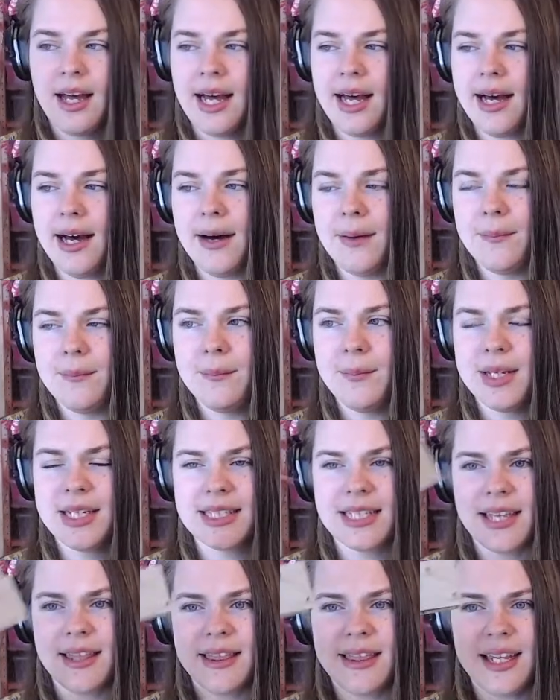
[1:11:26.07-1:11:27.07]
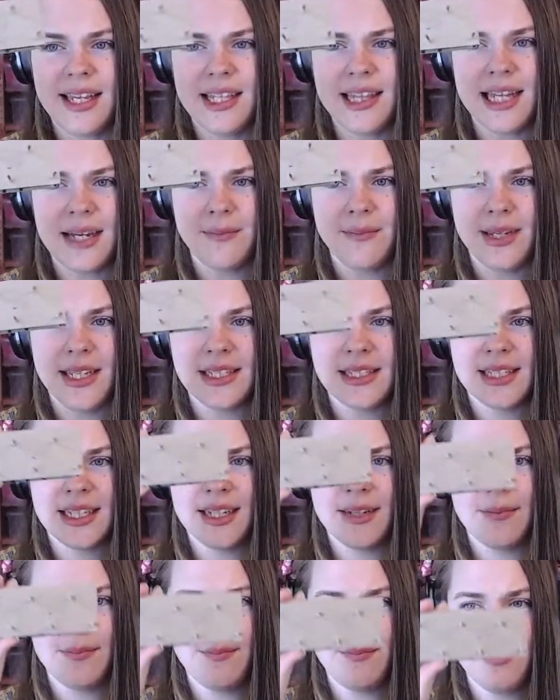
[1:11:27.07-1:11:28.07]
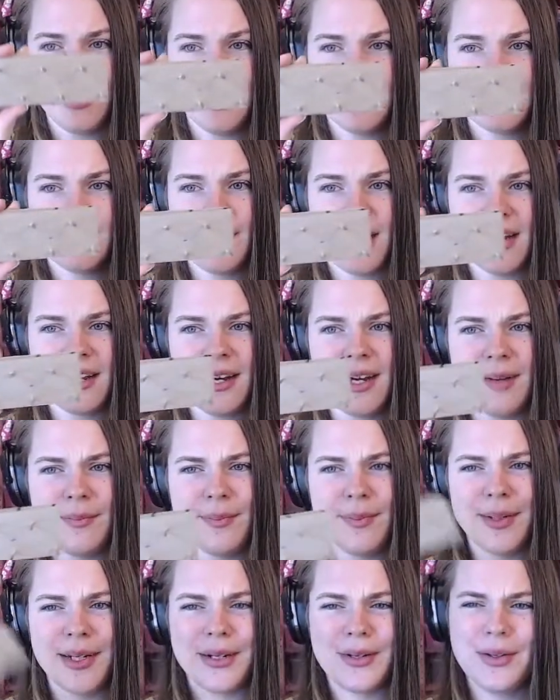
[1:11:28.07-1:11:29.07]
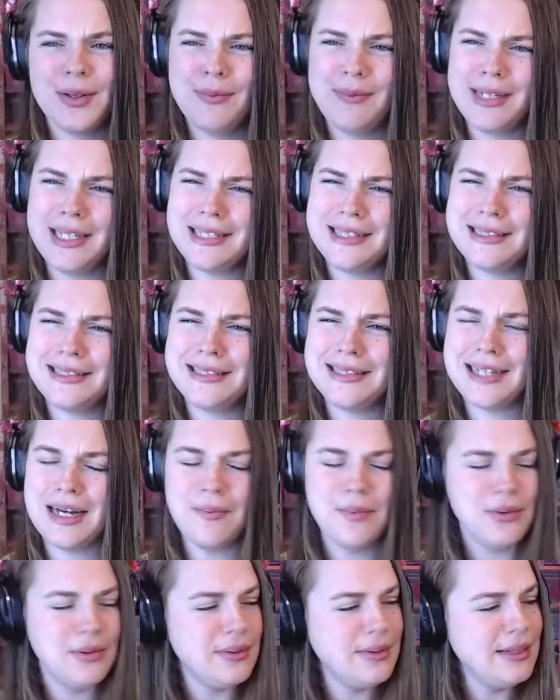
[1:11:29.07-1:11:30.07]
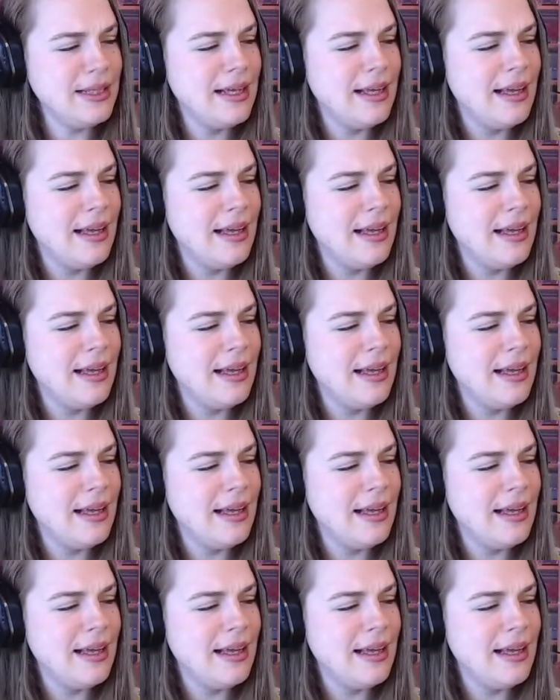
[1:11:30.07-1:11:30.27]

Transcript: because I think that means that it meets back up, but it could be double.